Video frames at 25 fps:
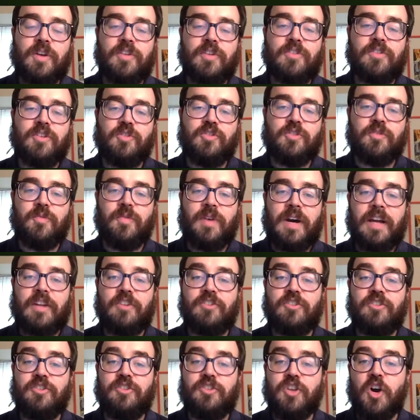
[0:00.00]
resolution
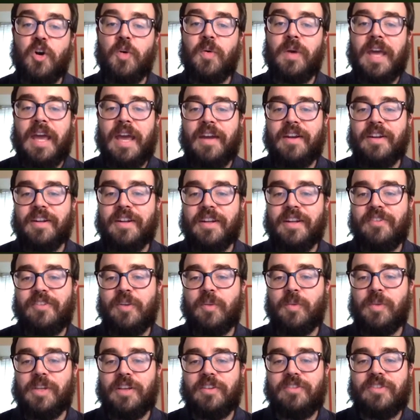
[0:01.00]
finds no candidates
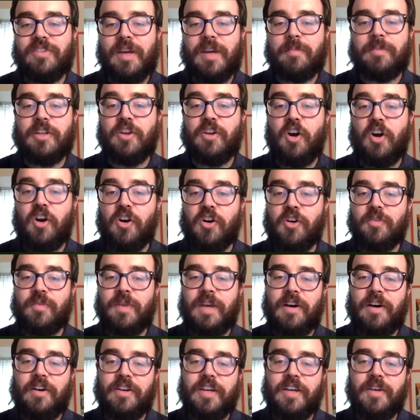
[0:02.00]
that will accept an r
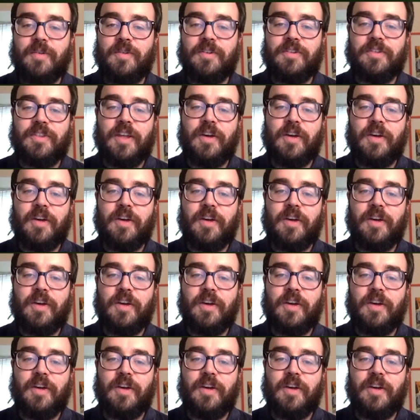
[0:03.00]
value.